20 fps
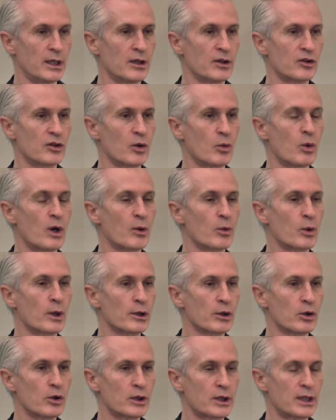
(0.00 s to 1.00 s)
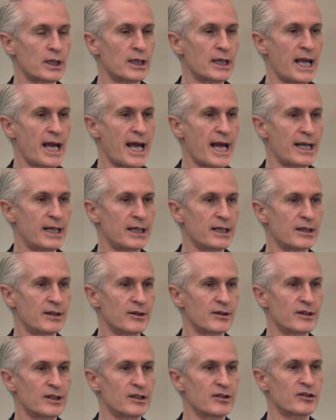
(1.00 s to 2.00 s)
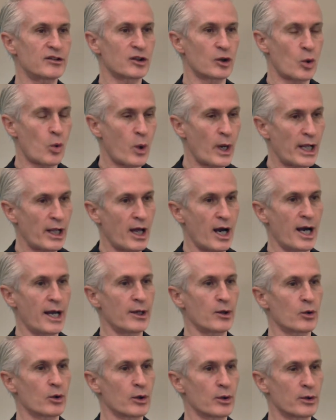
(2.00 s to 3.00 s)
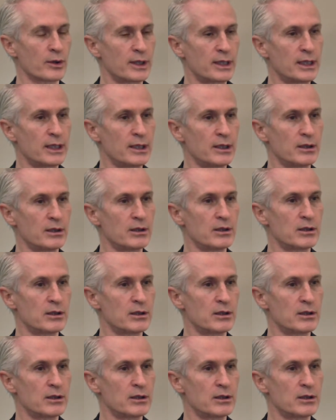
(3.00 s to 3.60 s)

So what we're looking at is the sequelae, or the